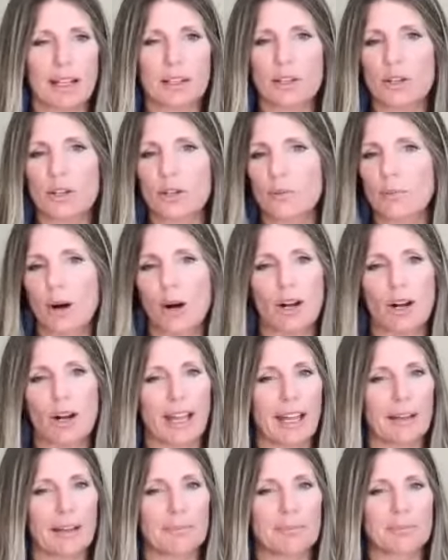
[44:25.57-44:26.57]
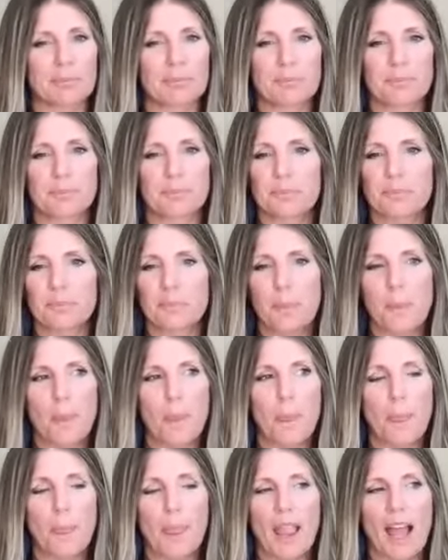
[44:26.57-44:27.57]
new ball game.
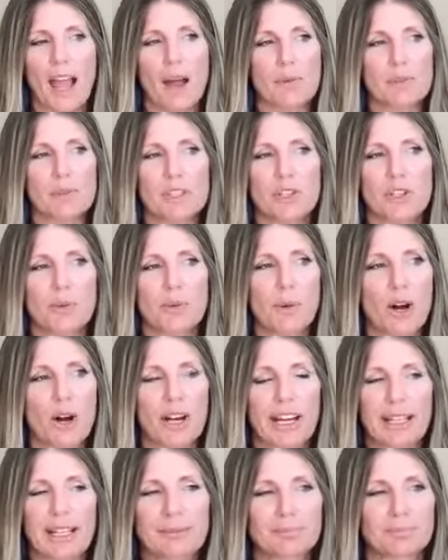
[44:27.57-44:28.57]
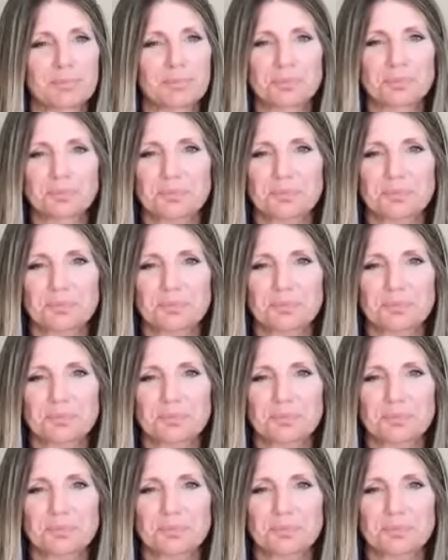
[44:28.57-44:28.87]
That was a new ball game.